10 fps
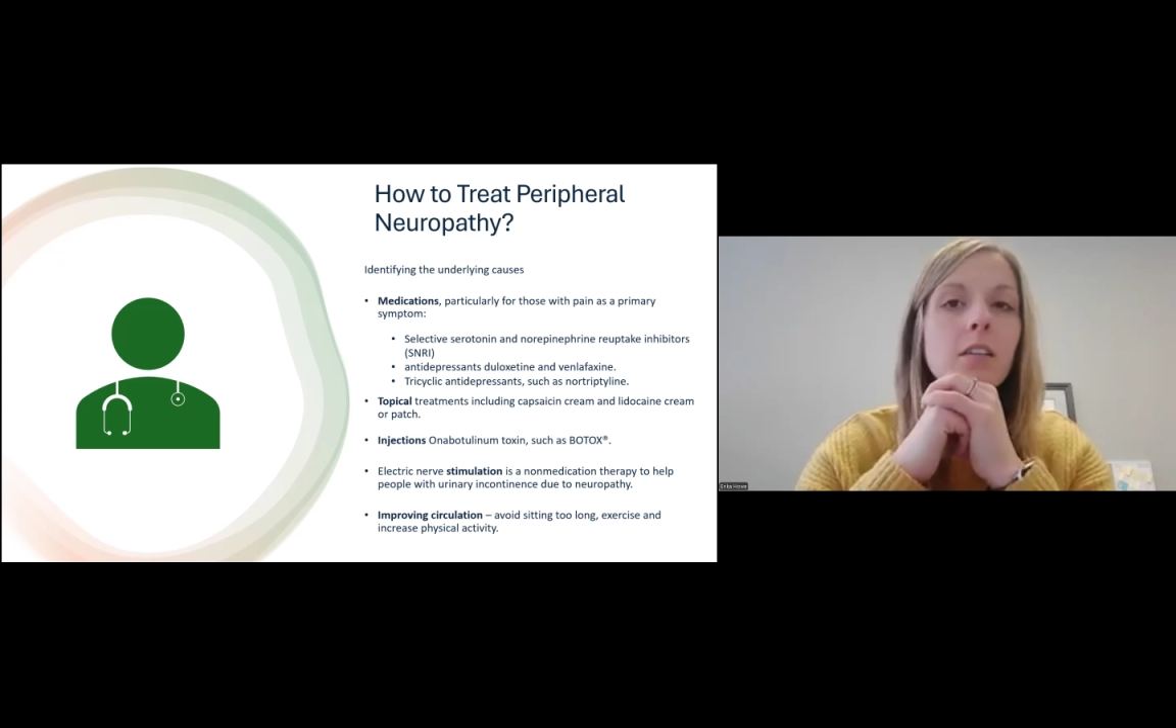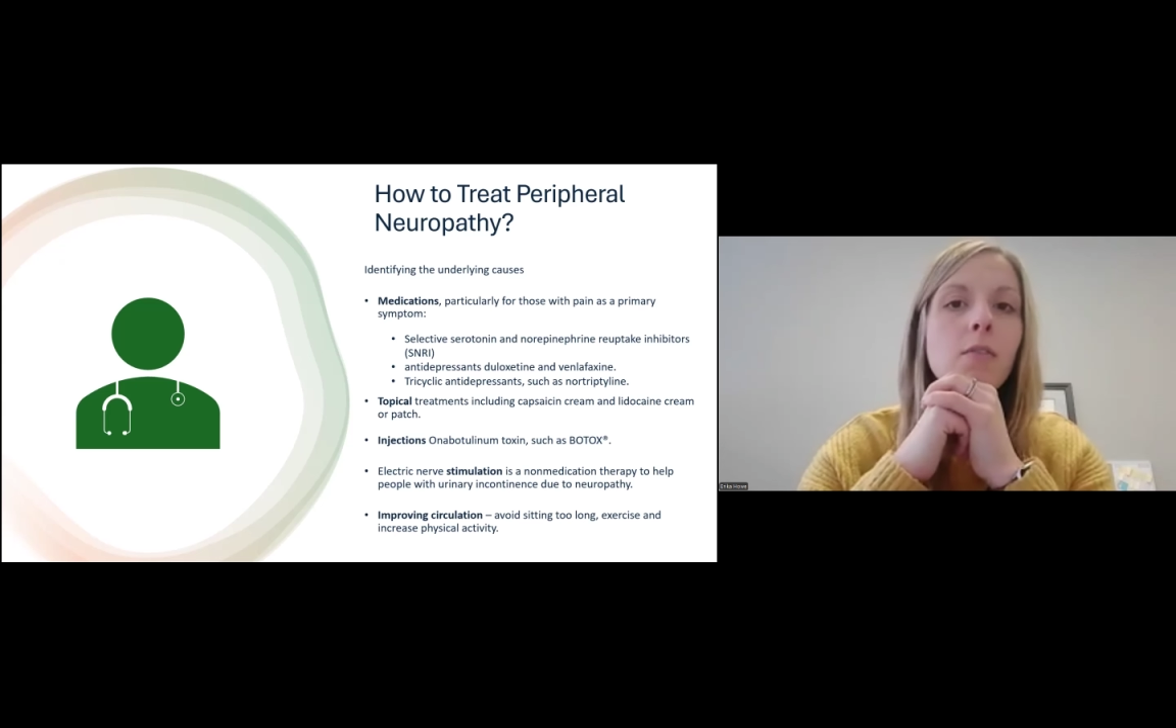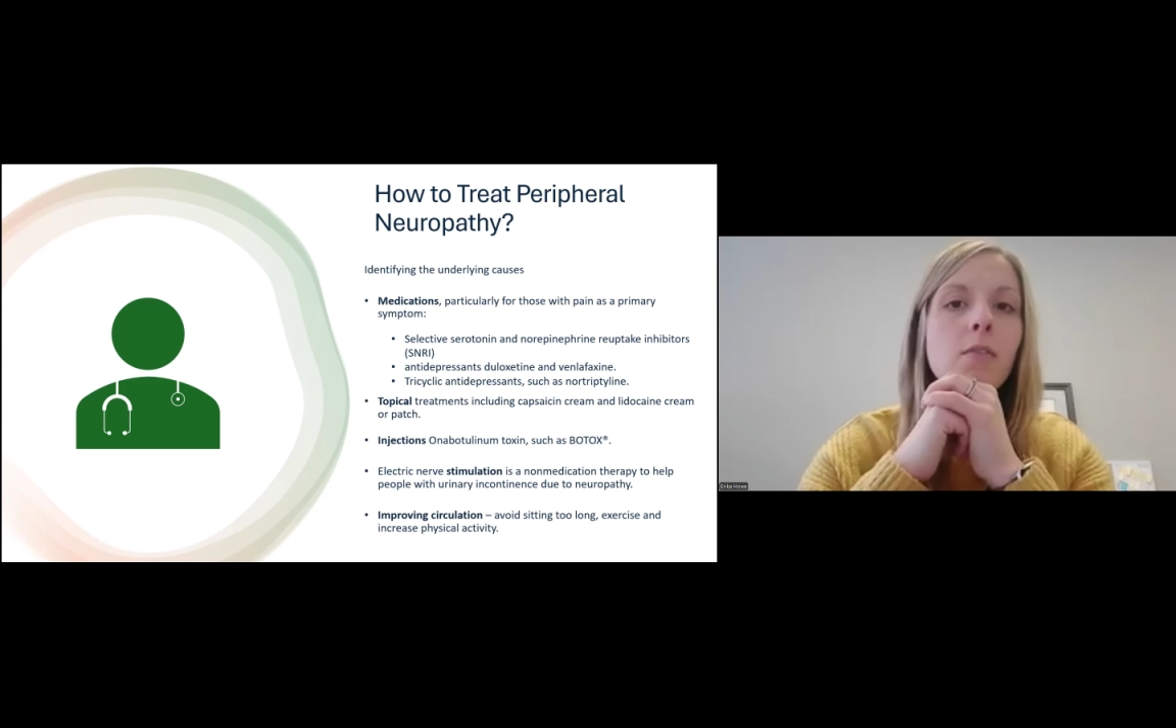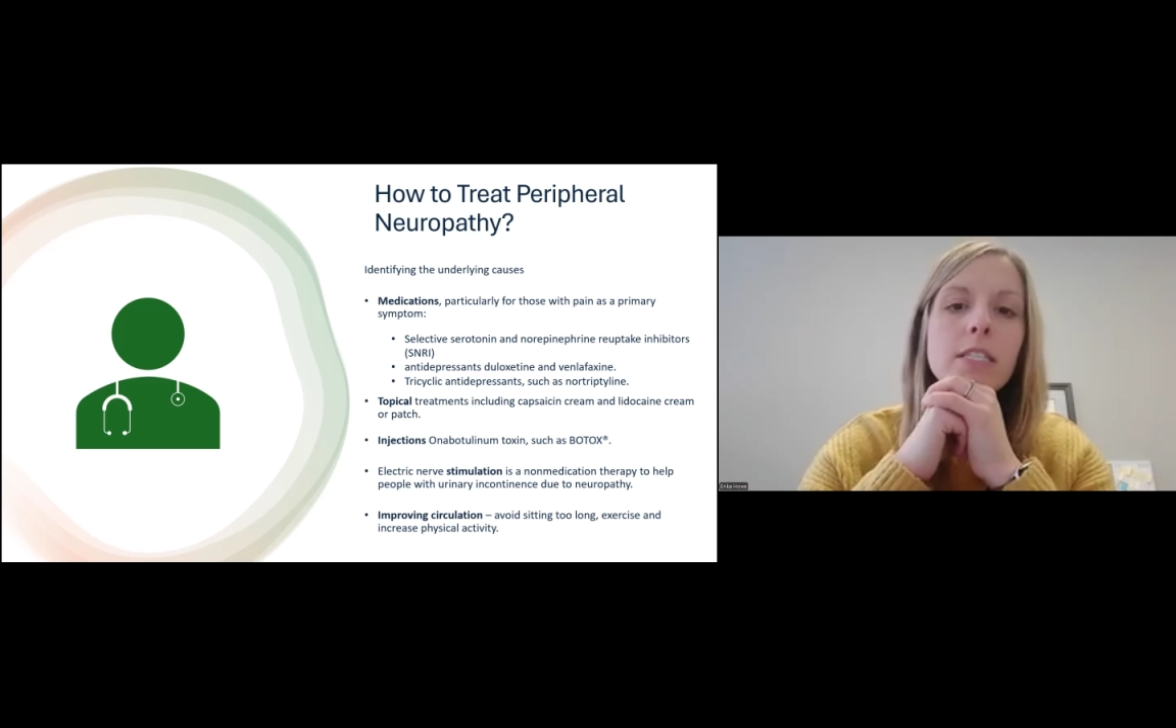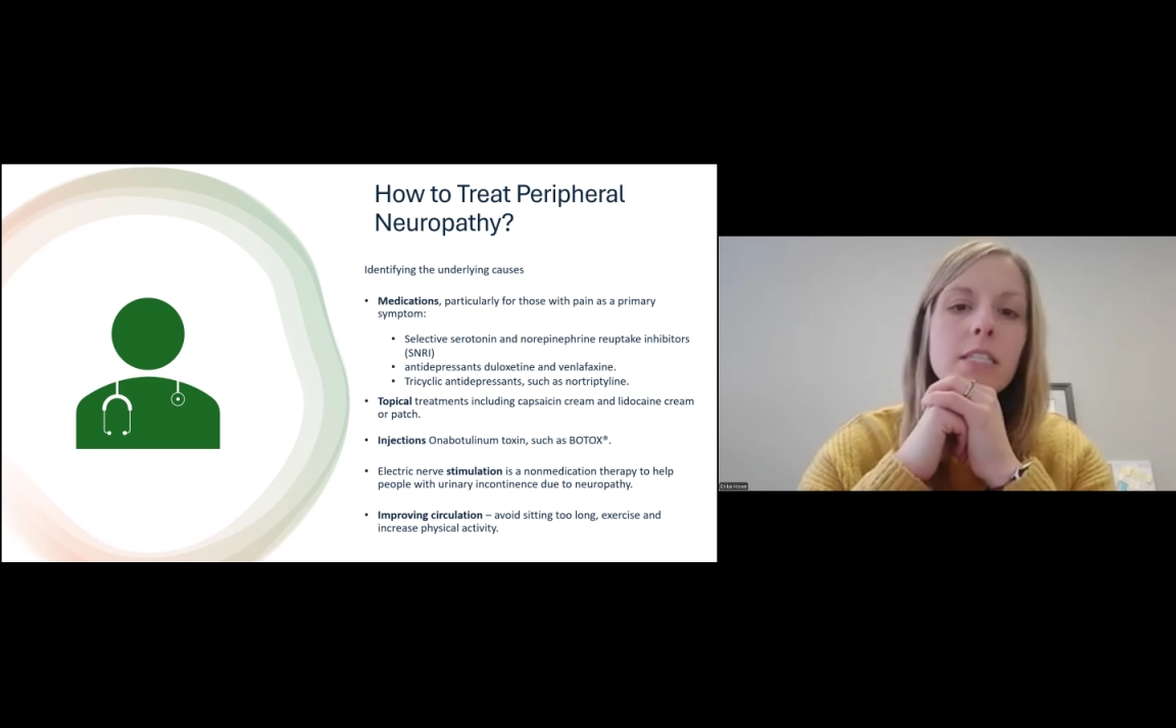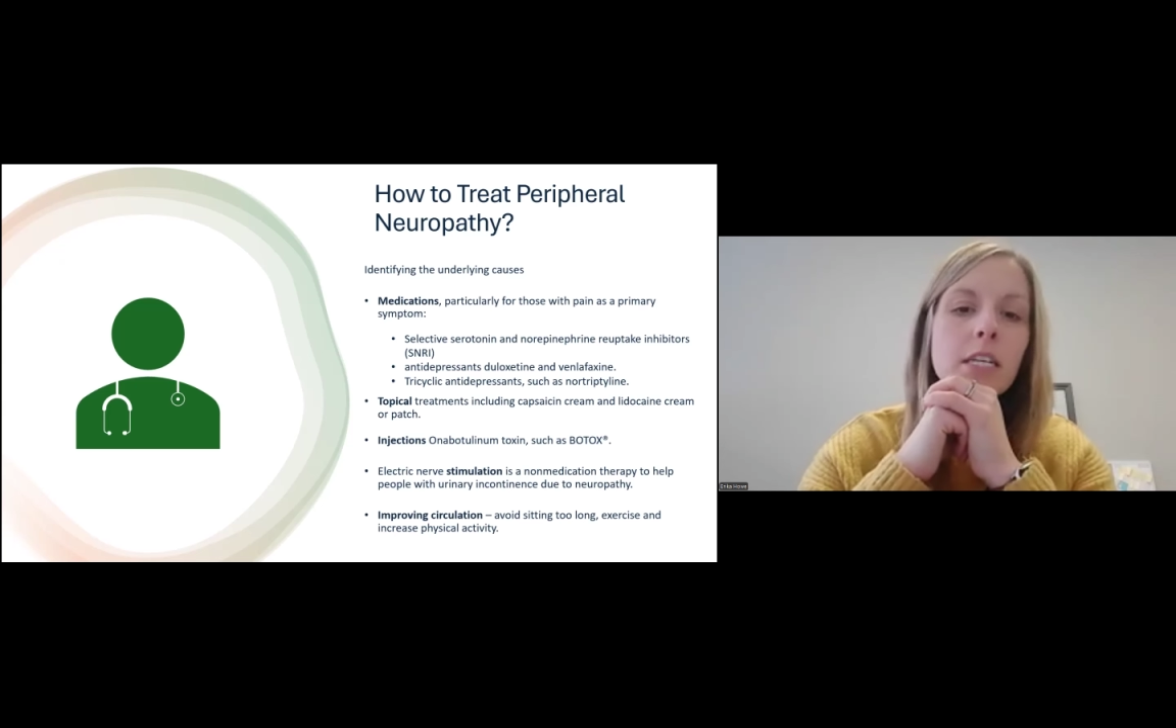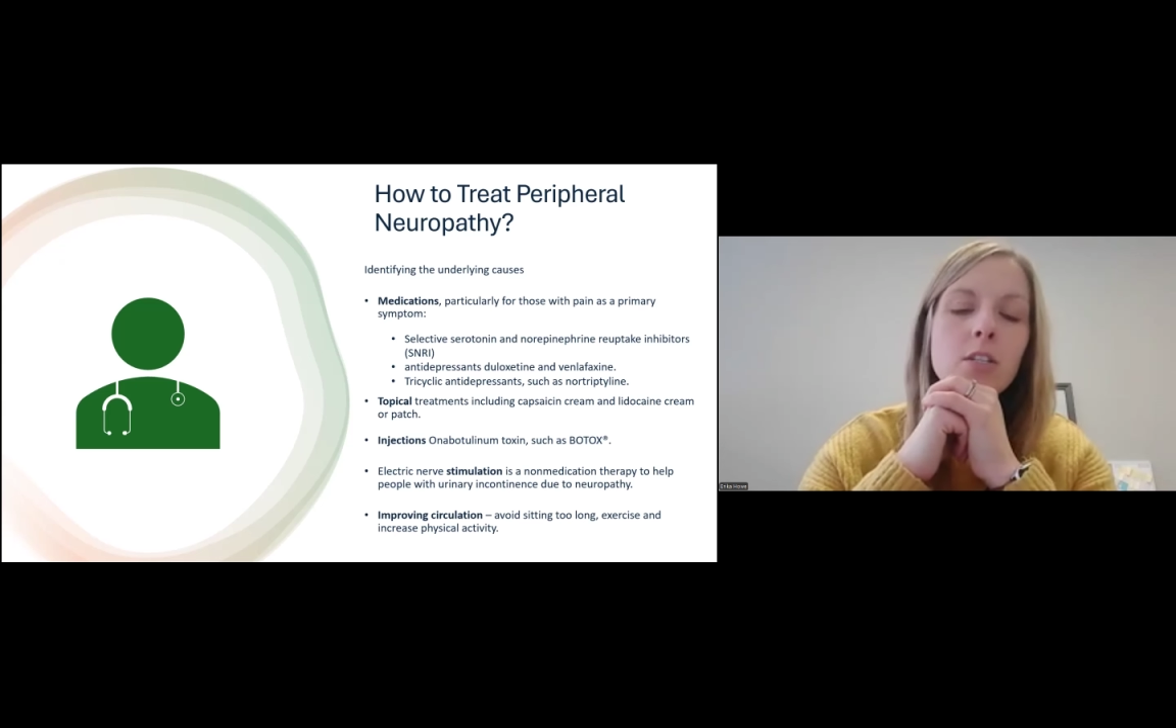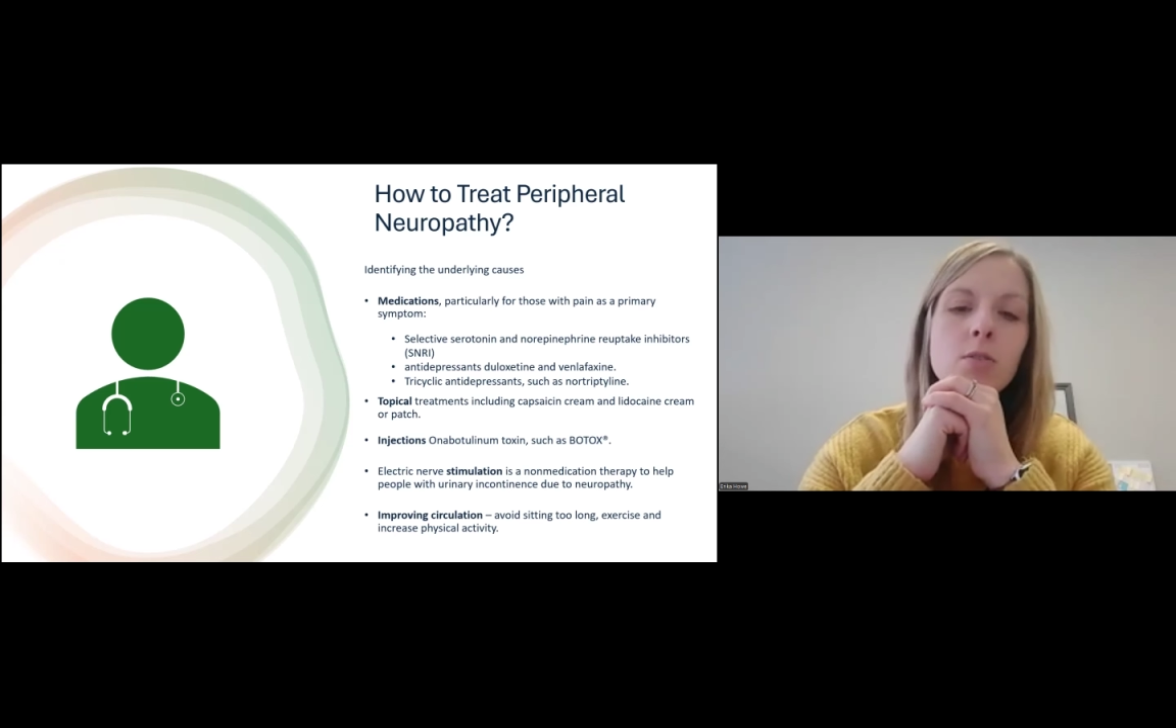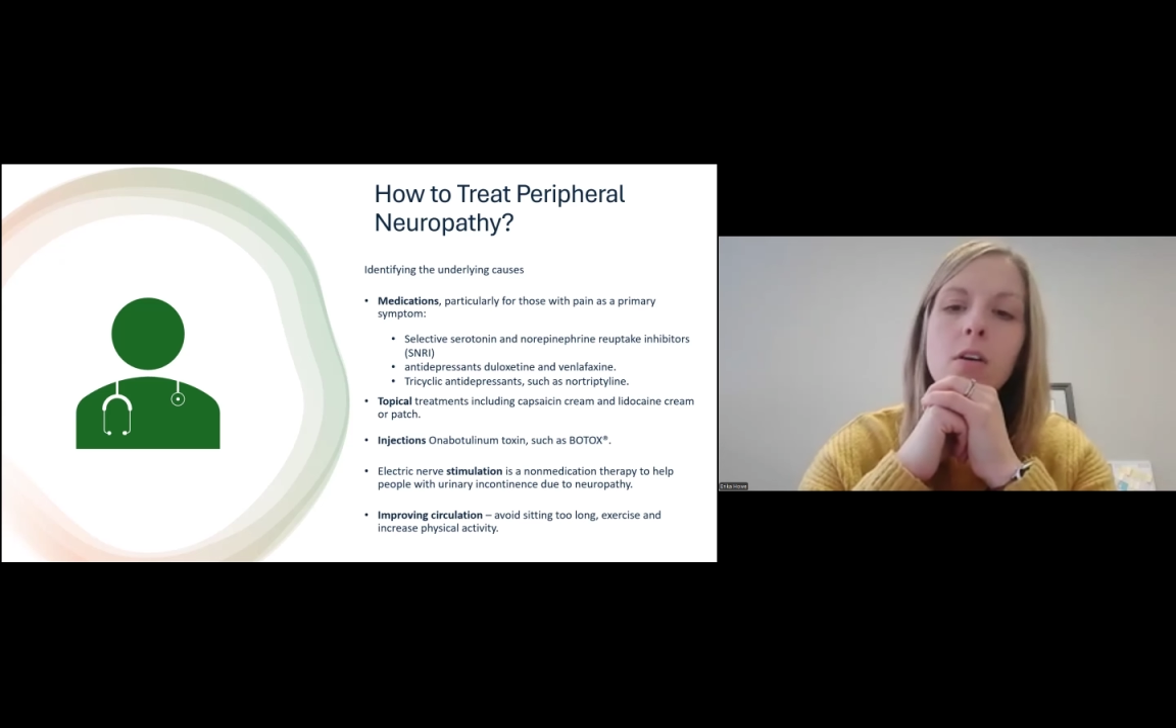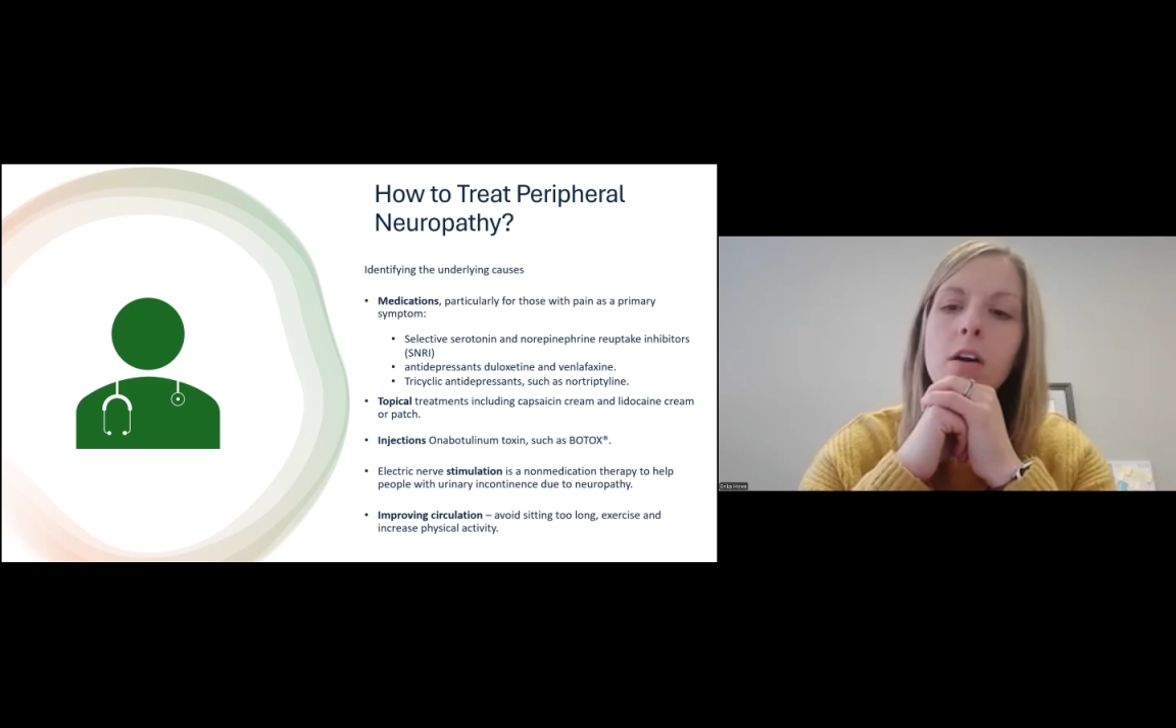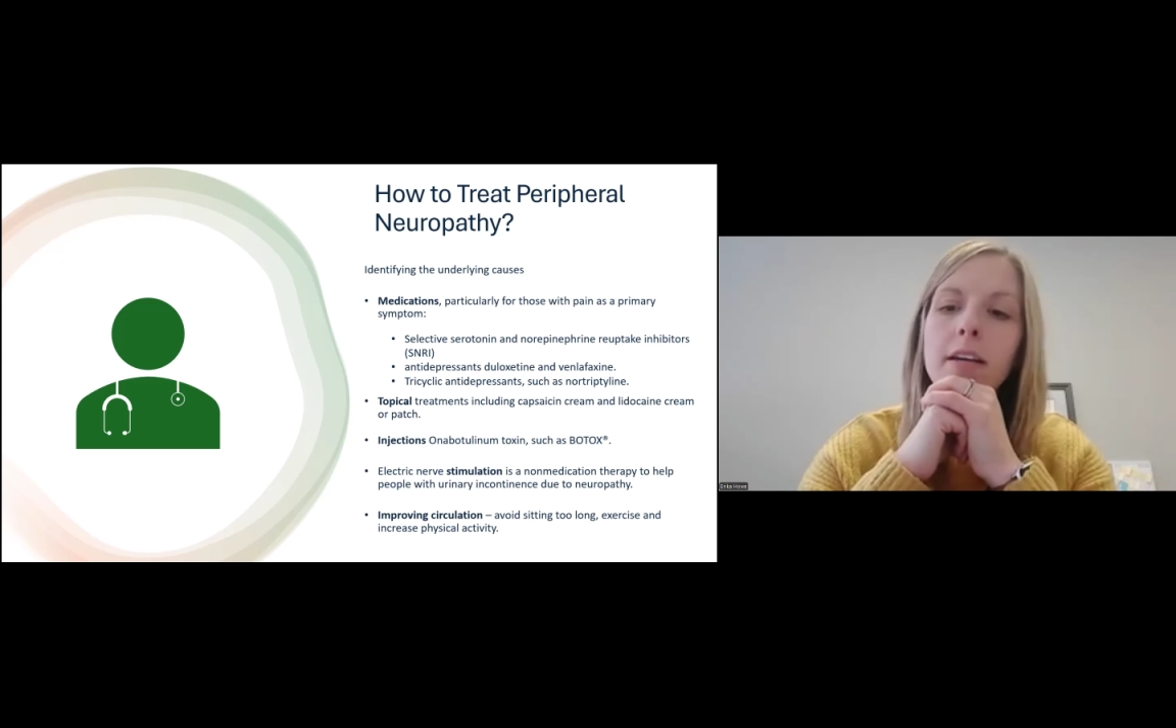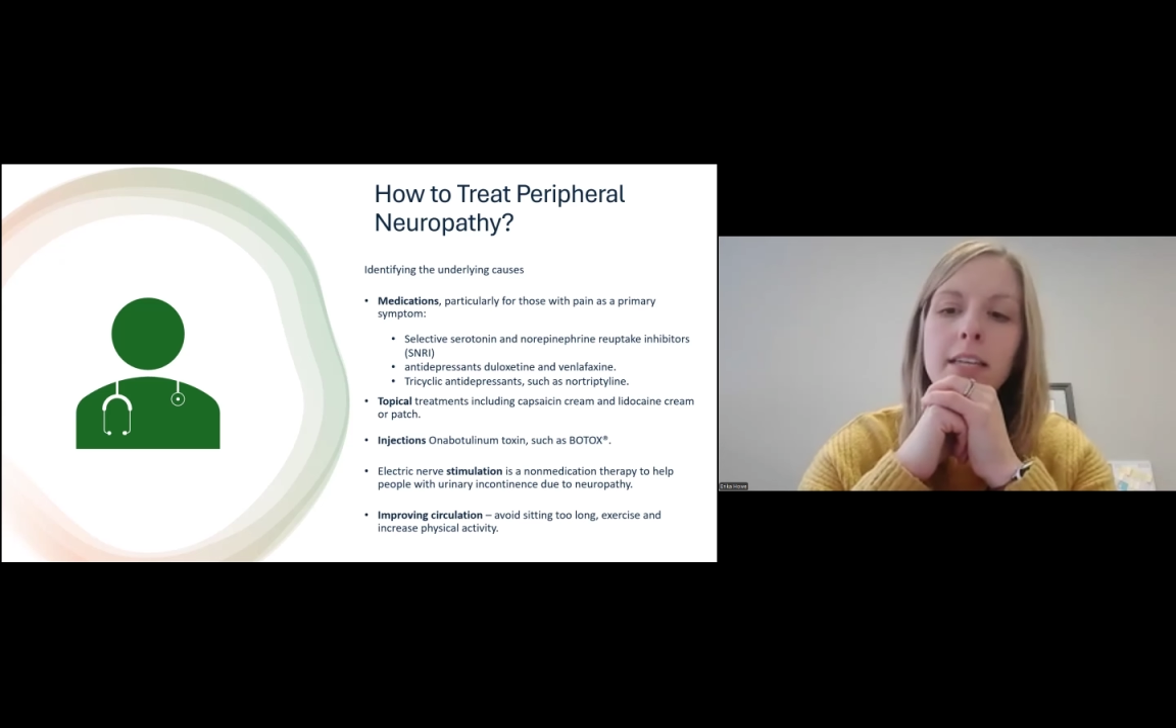avoid sitting too long.